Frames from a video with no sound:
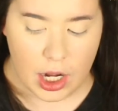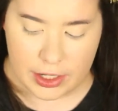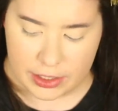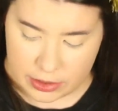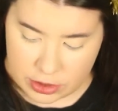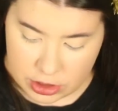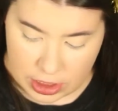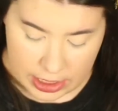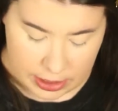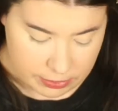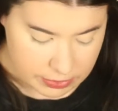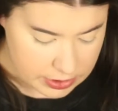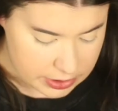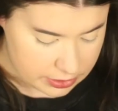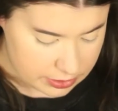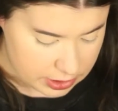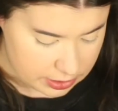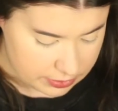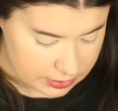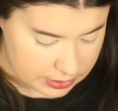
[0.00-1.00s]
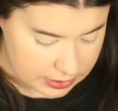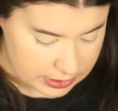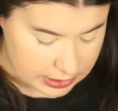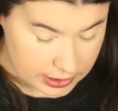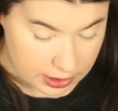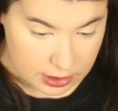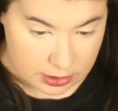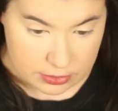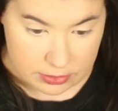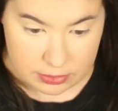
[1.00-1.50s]
Yeah, but I would agree with
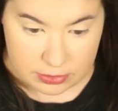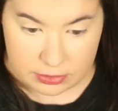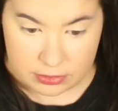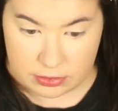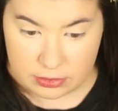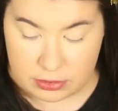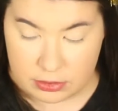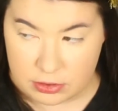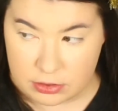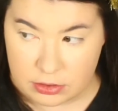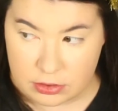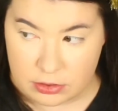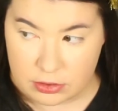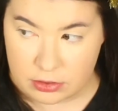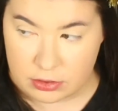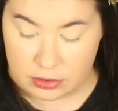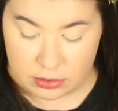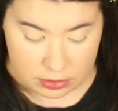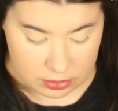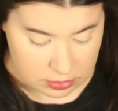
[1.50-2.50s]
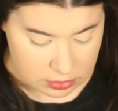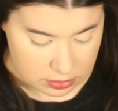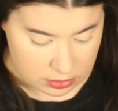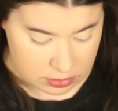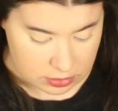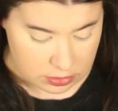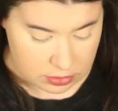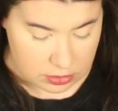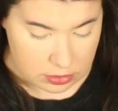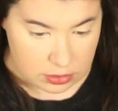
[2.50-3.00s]
that. I feel like Ella's too
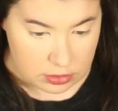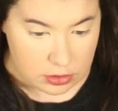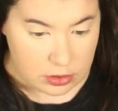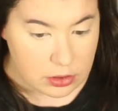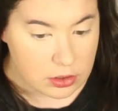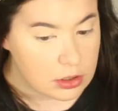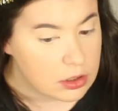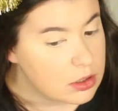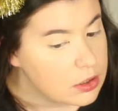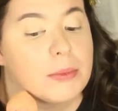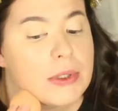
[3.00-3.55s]
docile.